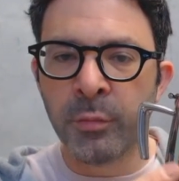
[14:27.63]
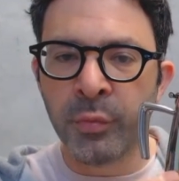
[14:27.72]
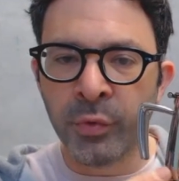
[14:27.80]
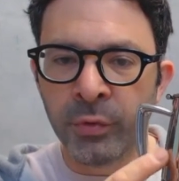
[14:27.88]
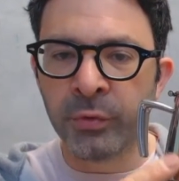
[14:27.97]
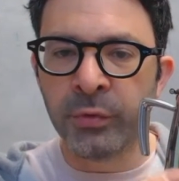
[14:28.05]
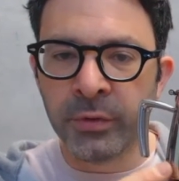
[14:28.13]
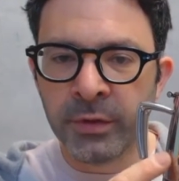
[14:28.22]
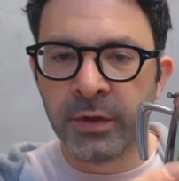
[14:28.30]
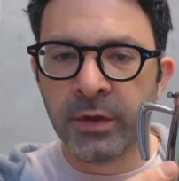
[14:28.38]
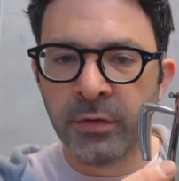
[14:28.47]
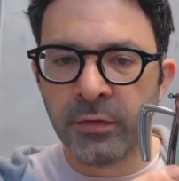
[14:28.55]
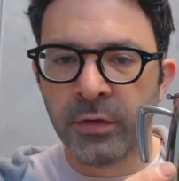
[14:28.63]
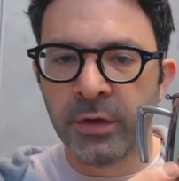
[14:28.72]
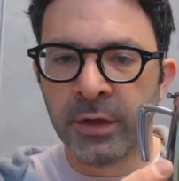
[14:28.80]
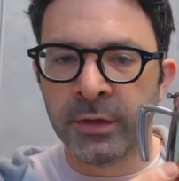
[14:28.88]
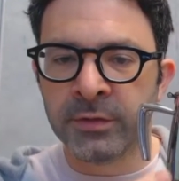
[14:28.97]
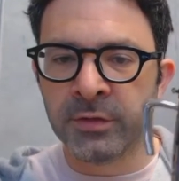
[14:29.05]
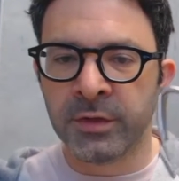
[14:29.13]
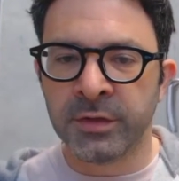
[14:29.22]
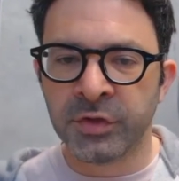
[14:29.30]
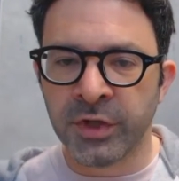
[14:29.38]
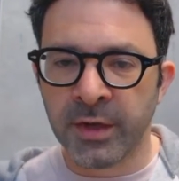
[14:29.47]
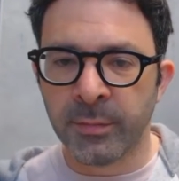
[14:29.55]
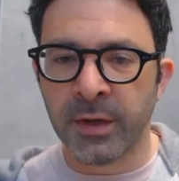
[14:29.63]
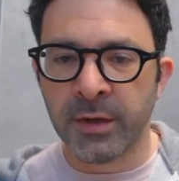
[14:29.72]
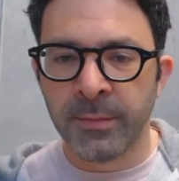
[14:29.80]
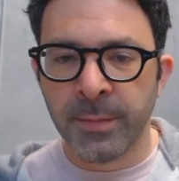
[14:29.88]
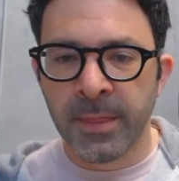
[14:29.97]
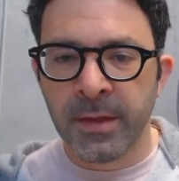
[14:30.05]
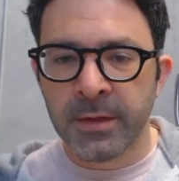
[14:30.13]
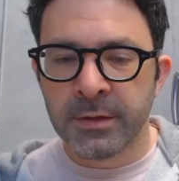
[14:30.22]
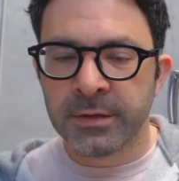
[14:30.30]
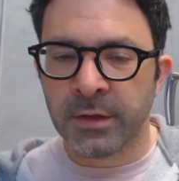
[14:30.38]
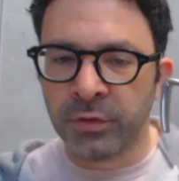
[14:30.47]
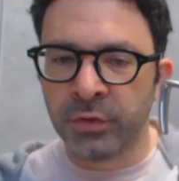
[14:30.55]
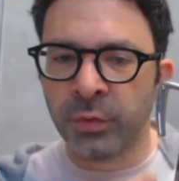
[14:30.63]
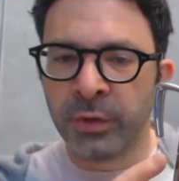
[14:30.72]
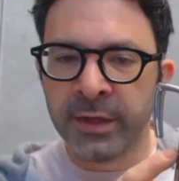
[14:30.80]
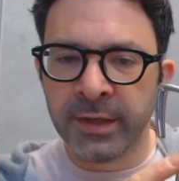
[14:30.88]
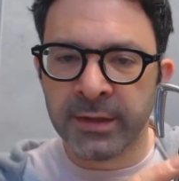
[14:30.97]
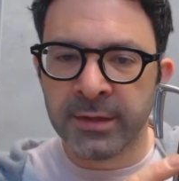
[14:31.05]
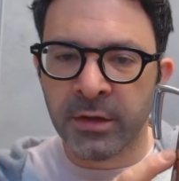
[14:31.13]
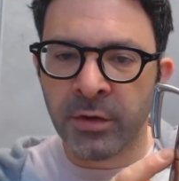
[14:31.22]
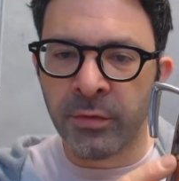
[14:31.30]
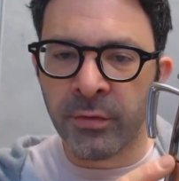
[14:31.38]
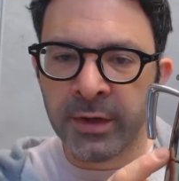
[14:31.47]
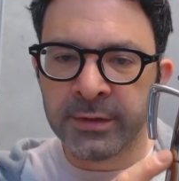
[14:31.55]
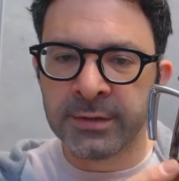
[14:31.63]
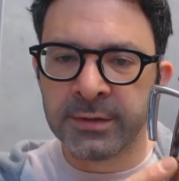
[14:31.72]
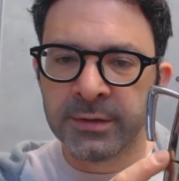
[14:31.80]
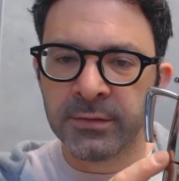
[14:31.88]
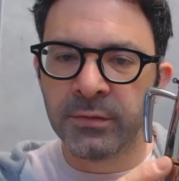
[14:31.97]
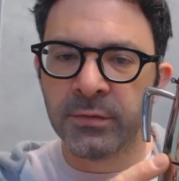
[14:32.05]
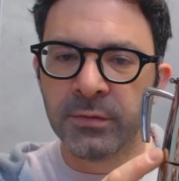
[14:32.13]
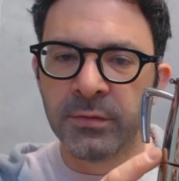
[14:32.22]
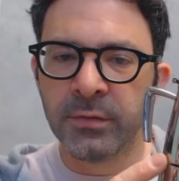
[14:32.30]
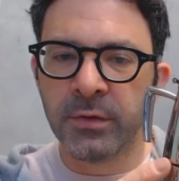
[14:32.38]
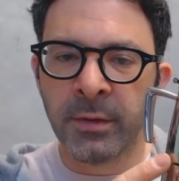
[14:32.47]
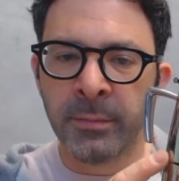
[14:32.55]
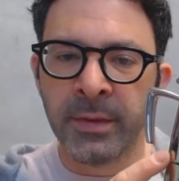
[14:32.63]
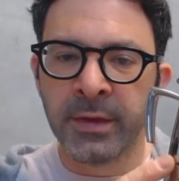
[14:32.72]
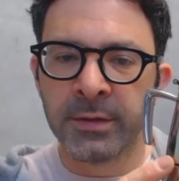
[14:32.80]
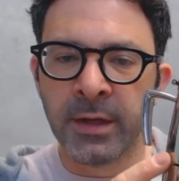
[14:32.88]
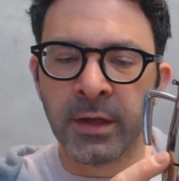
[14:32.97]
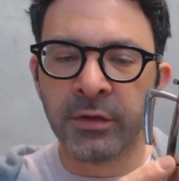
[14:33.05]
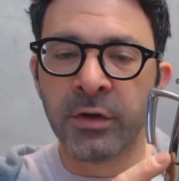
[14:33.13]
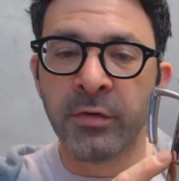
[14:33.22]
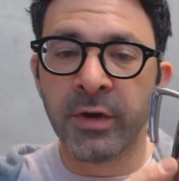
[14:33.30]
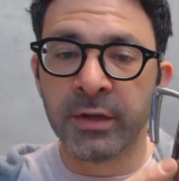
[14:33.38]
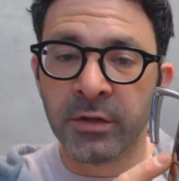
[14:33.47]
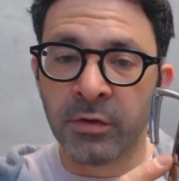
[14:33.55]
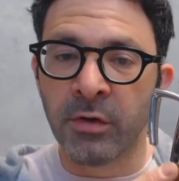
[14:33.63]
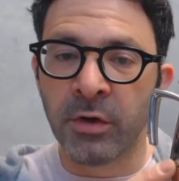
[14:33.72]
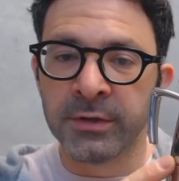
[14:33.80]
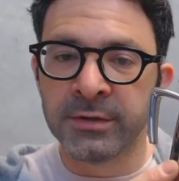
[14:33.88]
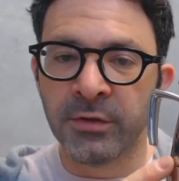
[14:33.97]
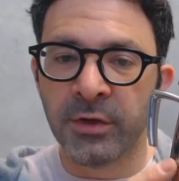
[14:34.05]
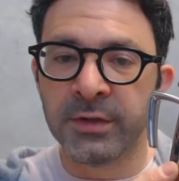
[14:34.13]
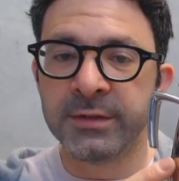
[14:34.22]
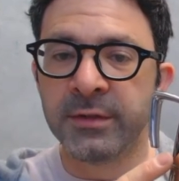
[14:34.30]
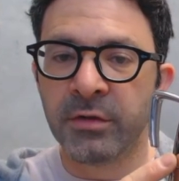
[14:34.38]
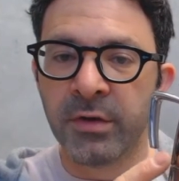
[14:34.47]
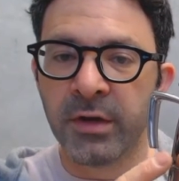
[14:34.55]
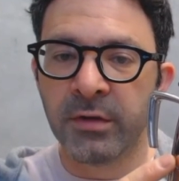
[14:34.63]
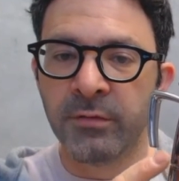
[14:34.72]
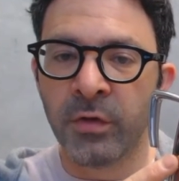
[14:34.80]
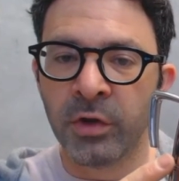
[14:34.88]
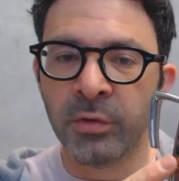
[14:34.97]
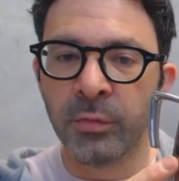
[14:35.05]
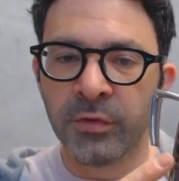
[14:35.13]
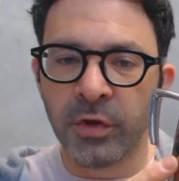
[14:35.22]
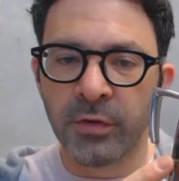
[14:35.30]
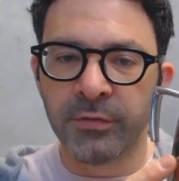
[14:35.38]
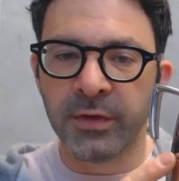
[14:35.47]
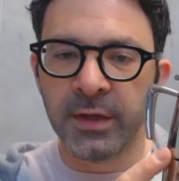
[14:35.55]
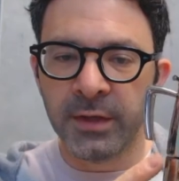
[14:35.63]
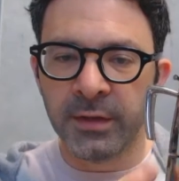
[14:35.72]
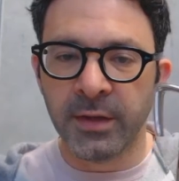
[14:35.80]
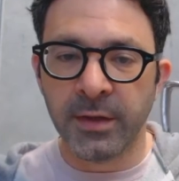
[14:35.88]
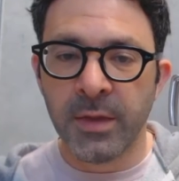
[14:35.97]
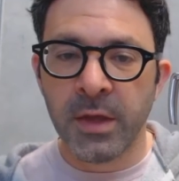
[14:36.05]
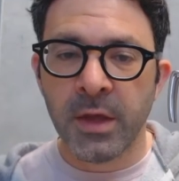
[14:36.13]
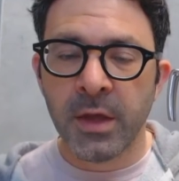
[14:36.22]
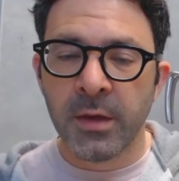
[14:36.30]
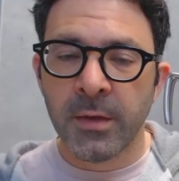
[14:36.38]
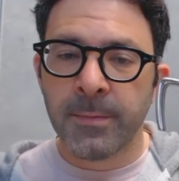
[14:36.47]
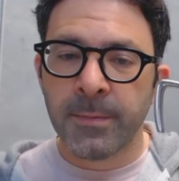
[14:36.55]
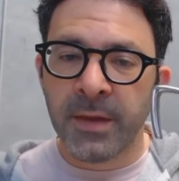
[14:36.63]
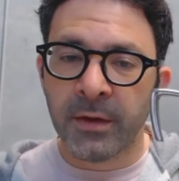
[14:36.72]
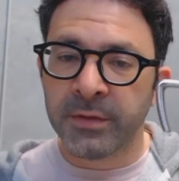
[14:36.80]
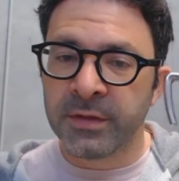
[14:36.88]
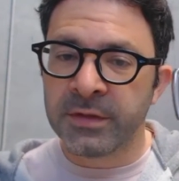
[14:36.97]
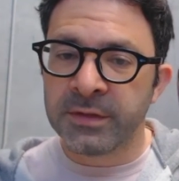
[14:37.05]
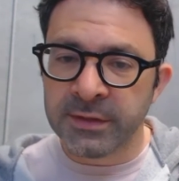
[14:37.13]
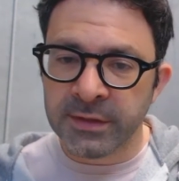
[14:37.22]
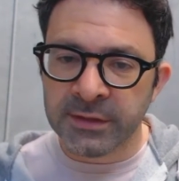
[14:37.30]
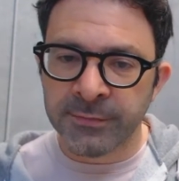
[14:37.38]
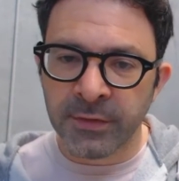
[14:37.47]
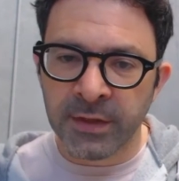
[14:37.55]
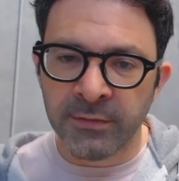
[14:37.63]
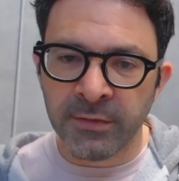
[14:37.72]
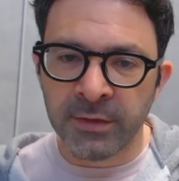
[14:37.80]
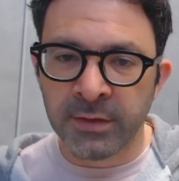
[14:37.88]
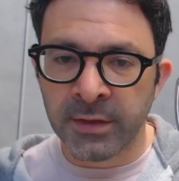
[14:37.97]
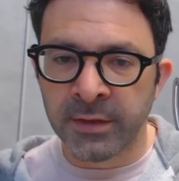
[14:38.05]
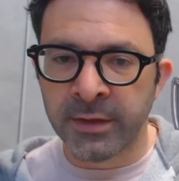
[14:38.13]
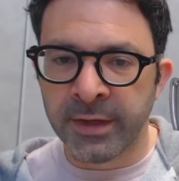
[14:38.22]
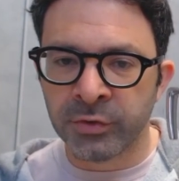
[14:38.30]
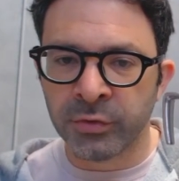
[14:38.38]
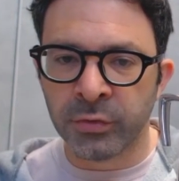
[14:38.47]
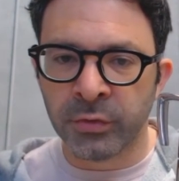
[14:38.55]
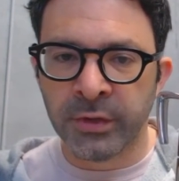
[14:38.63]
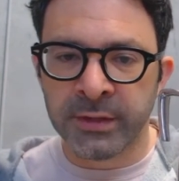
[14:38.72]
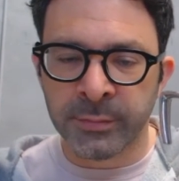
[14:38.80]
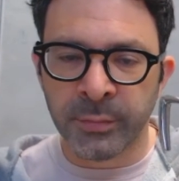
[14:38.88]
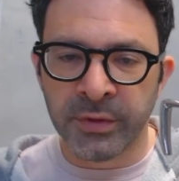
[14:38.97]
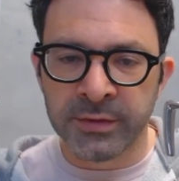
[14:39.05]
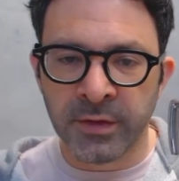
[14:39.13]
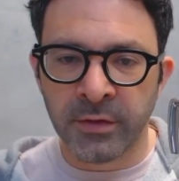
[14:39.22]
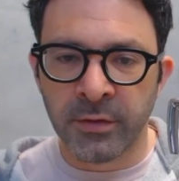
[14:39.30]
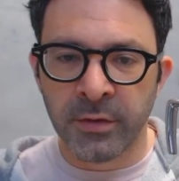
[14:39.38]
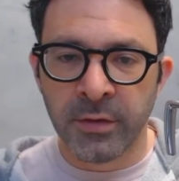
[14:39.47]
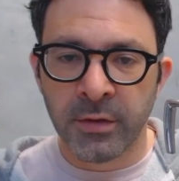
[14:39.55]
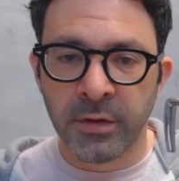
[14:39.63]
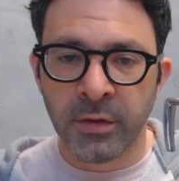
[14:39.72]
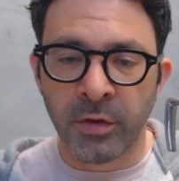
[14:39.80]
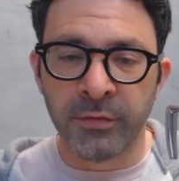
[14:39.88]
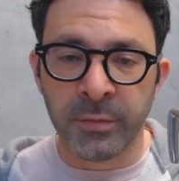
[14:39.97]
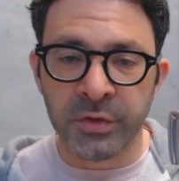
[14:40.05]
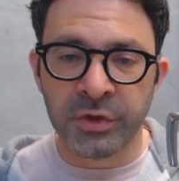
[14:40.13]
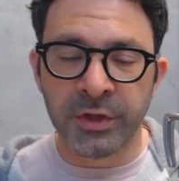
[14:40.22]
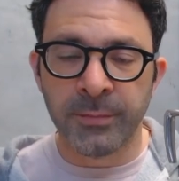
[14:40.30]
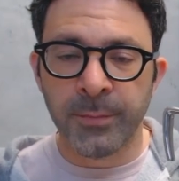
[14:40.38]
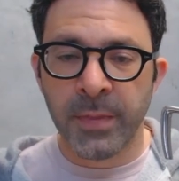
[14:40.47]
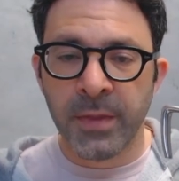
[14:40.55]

brew into this chamber. So you want to get the correct amount, the correct grind size, and the correct volume of coffee in there. Now, this is less forgiving than an actual espresso coffee machine.